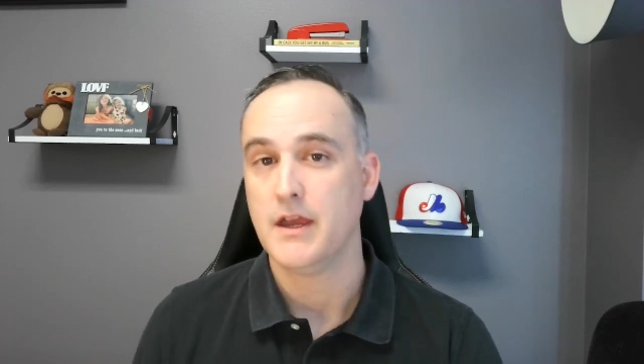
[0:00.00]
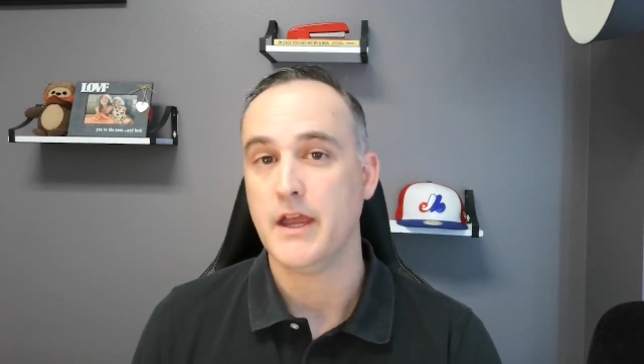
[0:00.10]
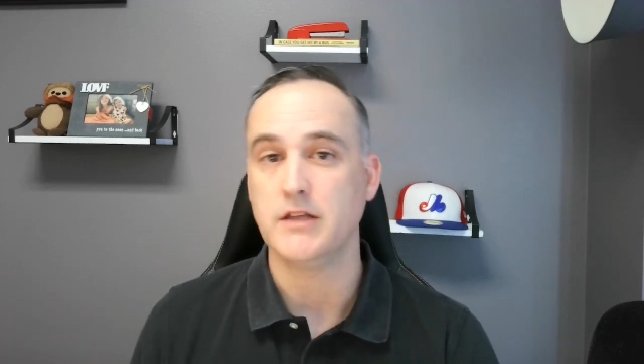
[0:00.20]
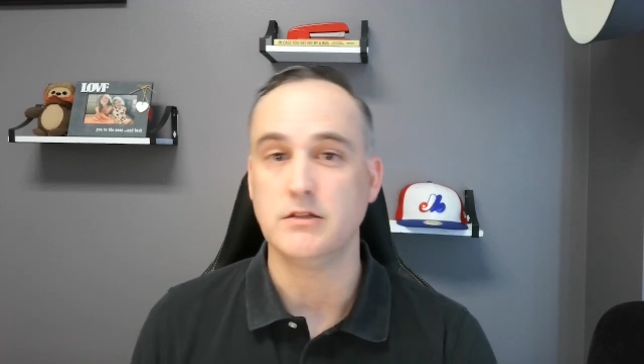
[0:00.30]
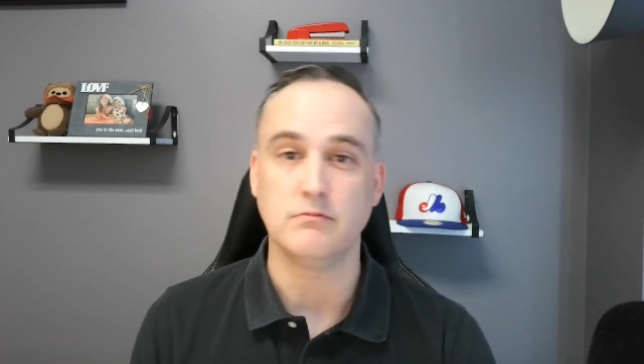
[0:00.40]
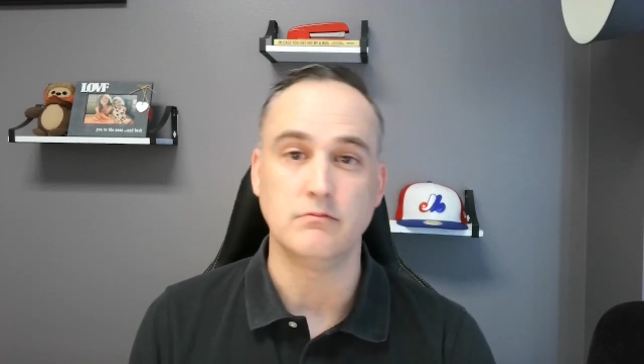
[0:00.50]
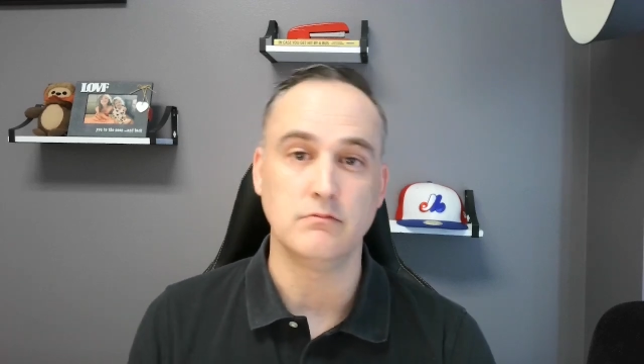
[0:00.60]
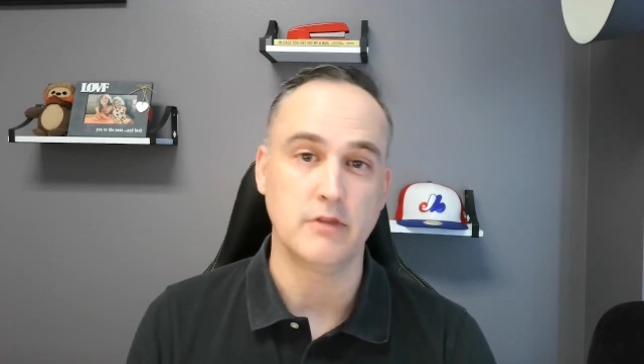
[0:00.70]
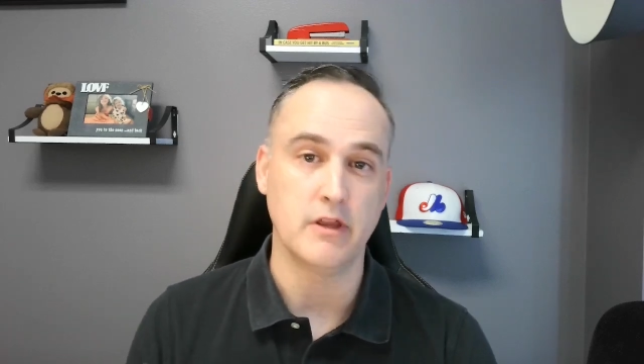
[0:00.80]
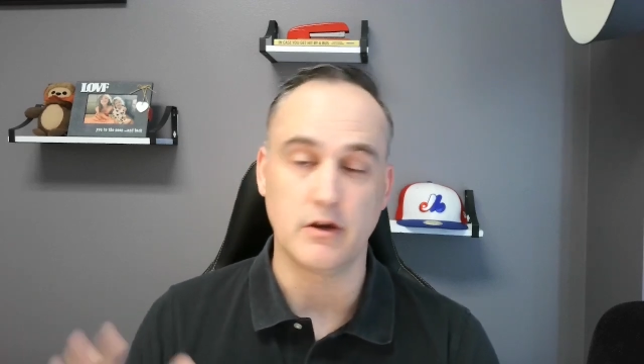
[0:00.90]

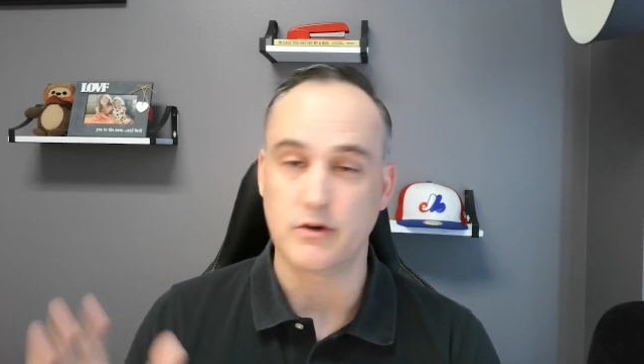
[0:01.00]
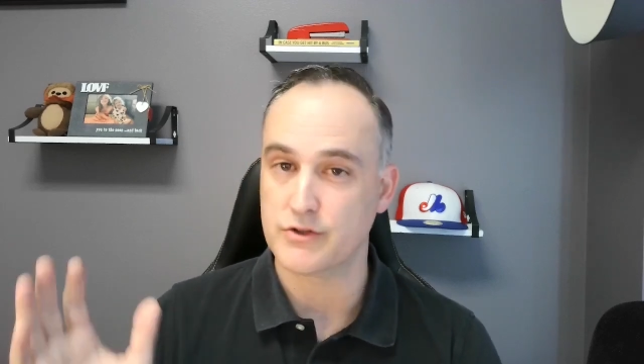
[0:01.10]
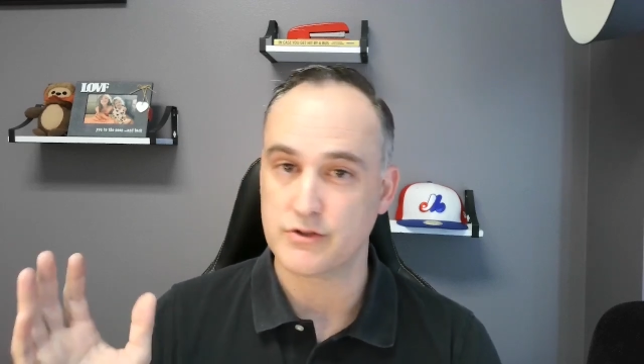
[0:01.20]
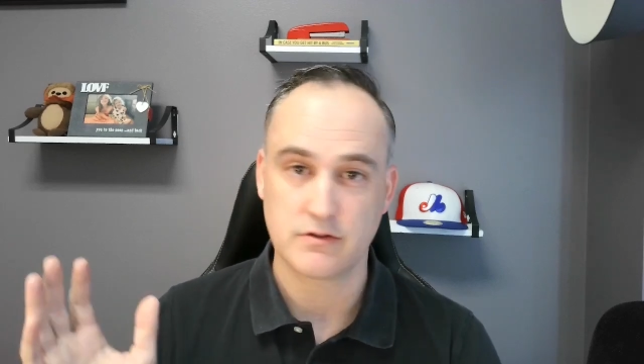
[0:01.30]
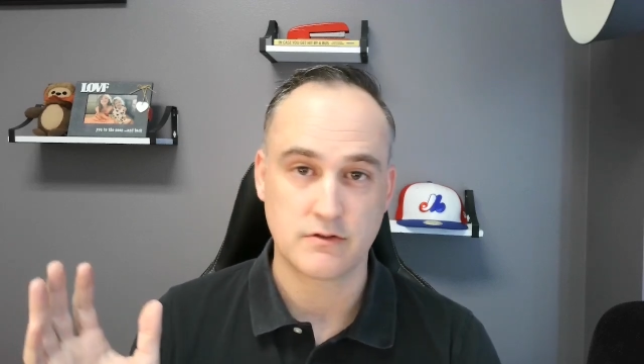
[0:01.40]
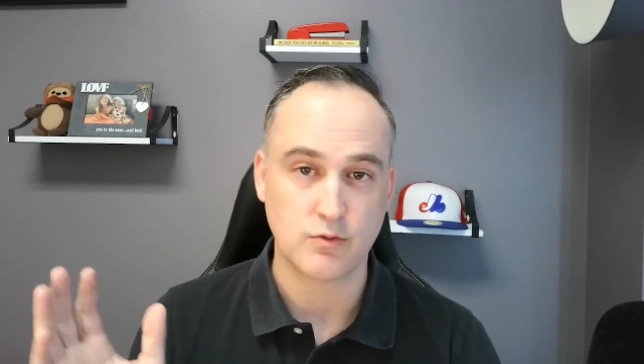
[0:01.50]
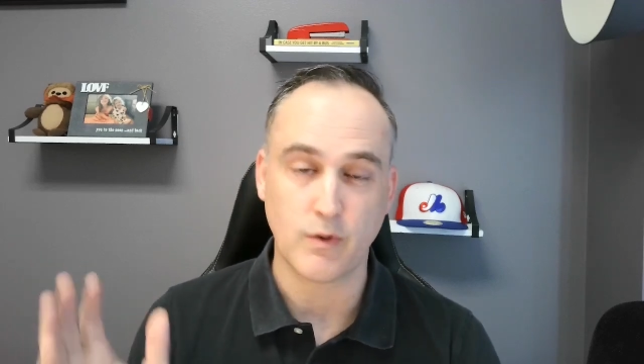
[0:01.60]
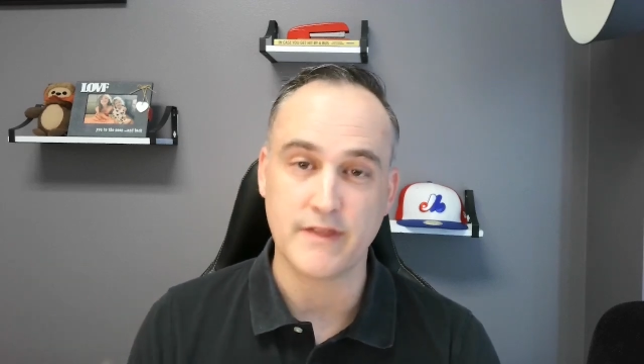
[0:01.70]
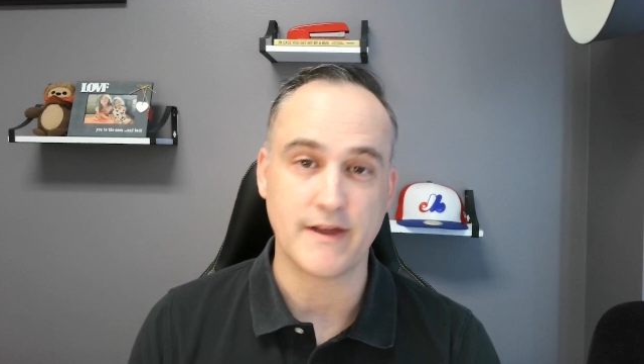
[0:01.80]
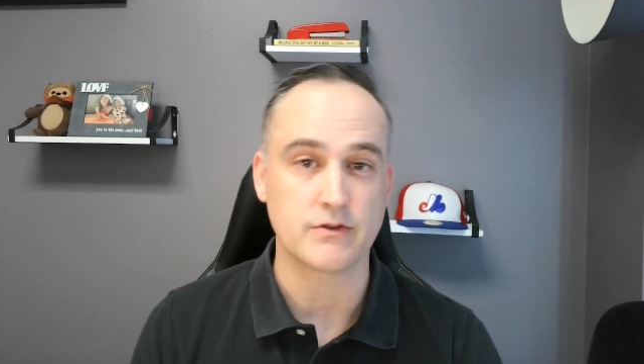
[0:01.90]
and there's
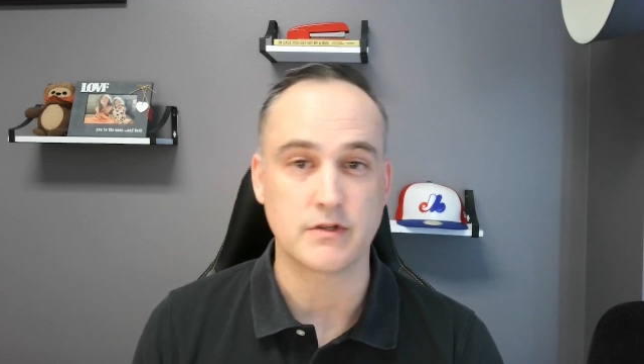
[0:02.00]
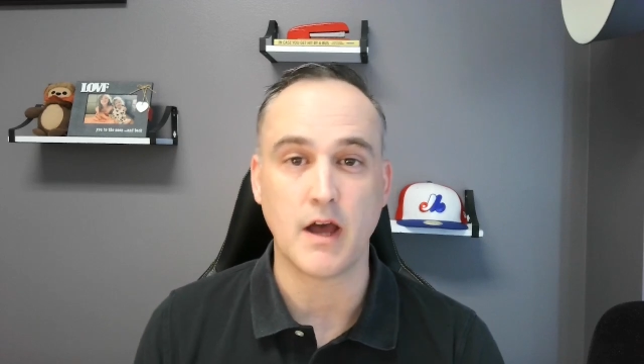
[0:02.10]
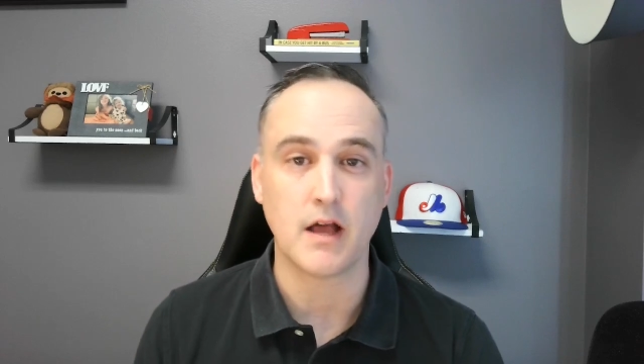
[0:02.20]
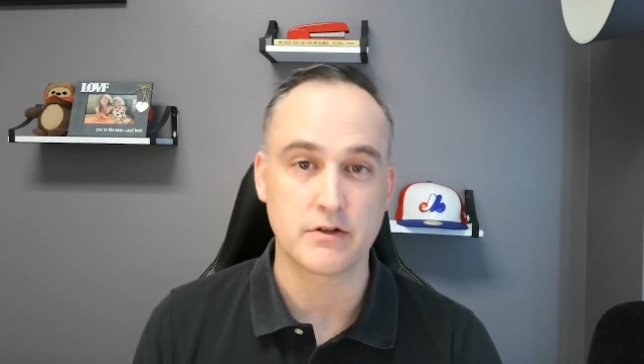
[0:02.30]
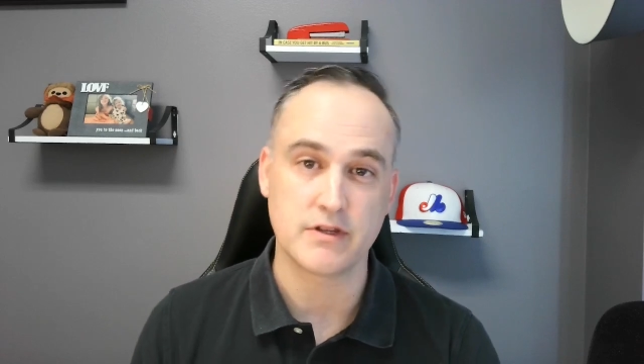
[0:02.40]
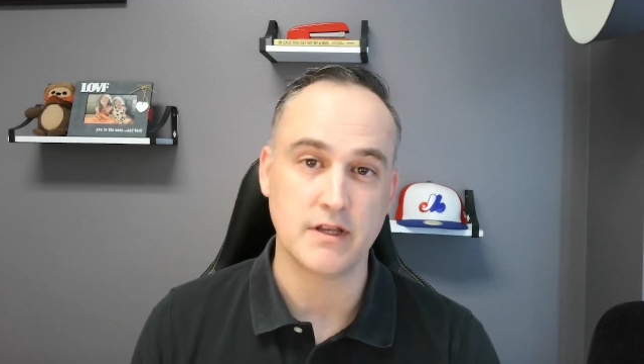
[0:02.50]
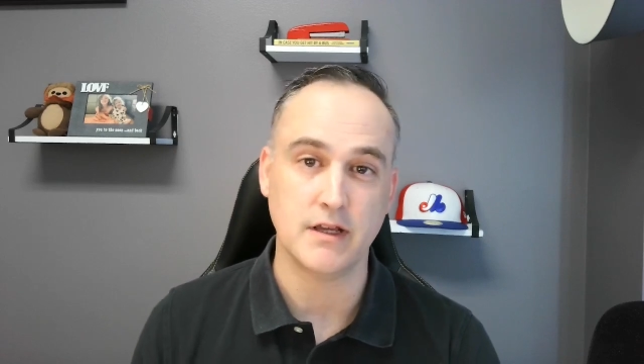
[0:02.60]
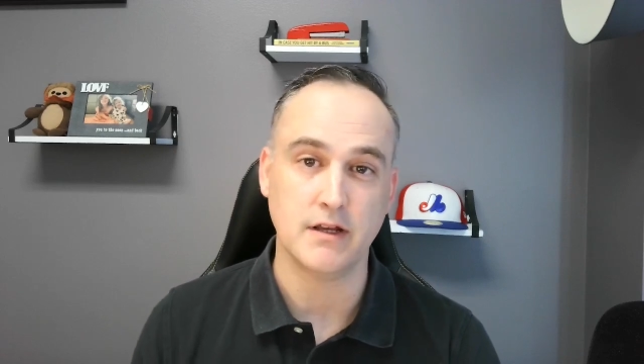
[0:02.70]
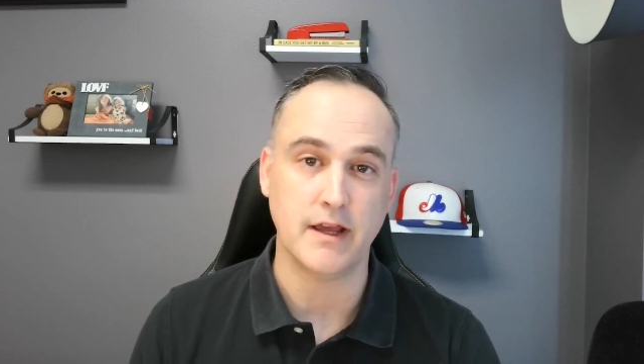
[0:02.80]
$20,000 in it,